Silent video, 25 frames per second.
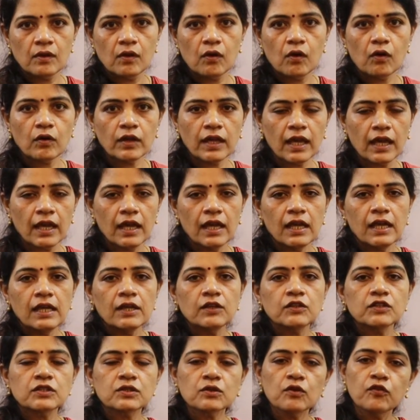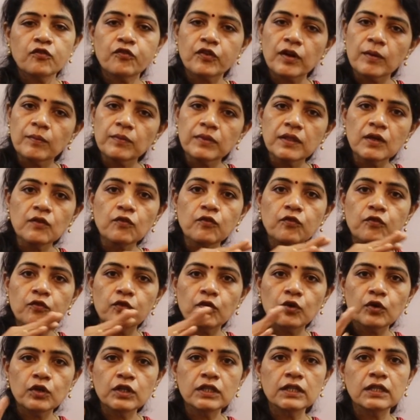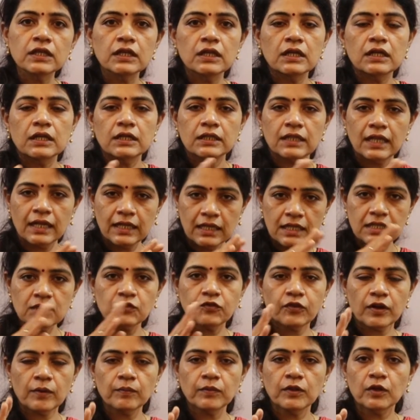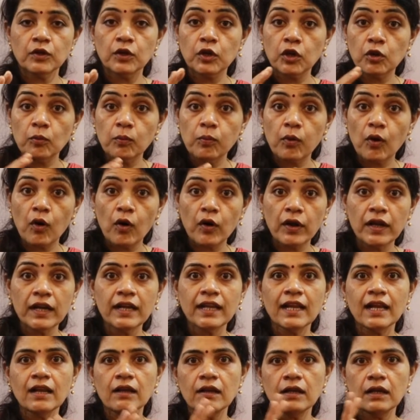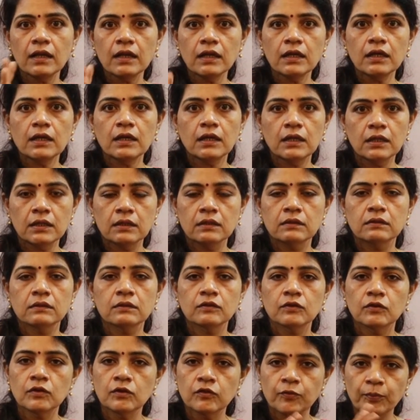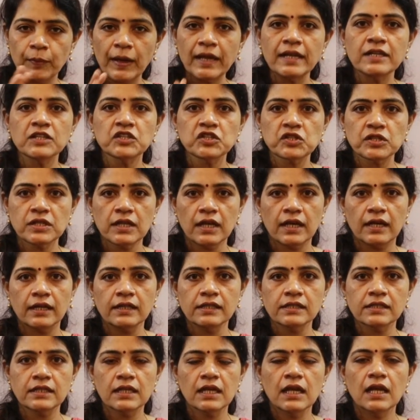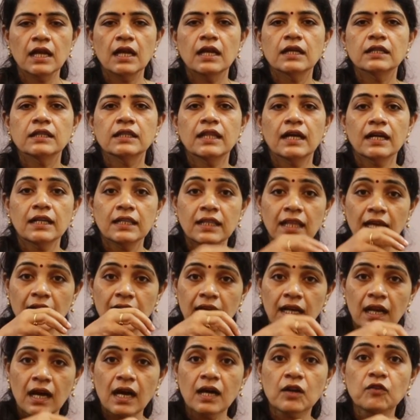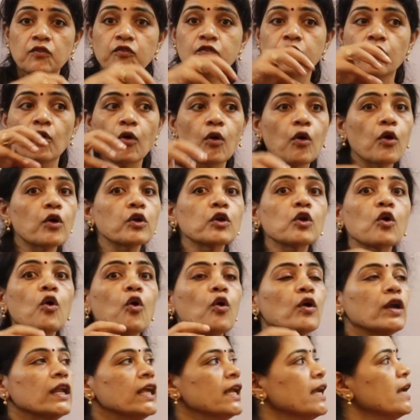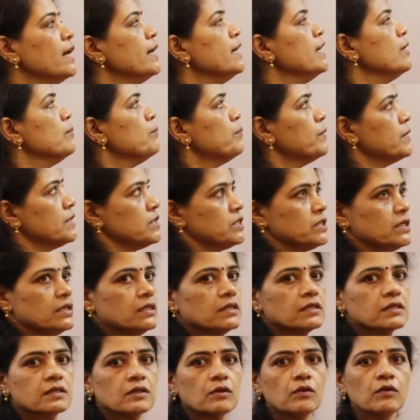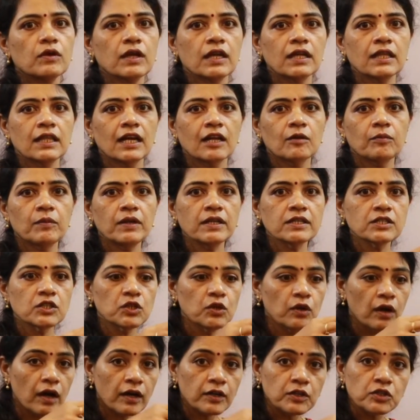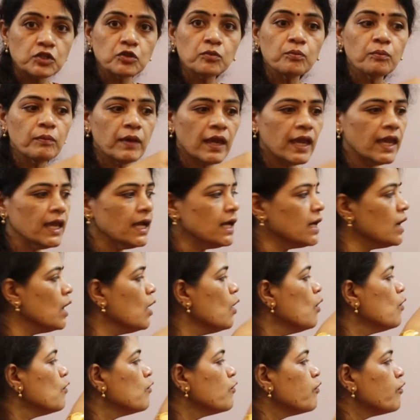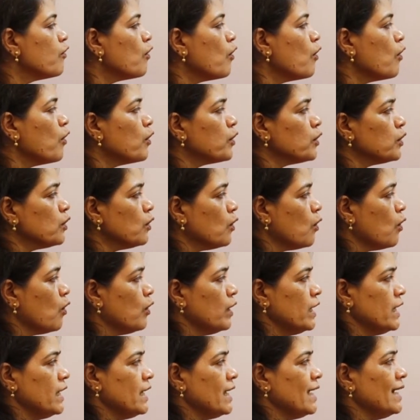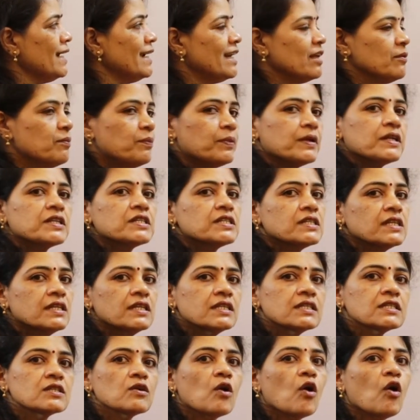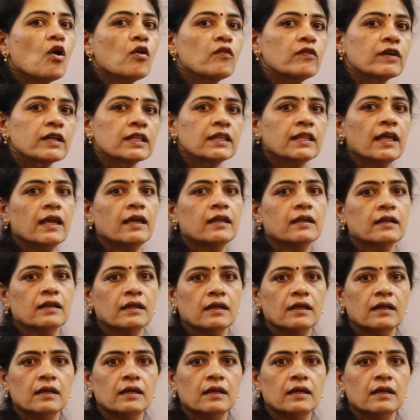Okay, so from the wood, that is from the cuboidal pen stand, that there are 4 conical depressions. Okay, that means you have to make 4 conical depressions over there.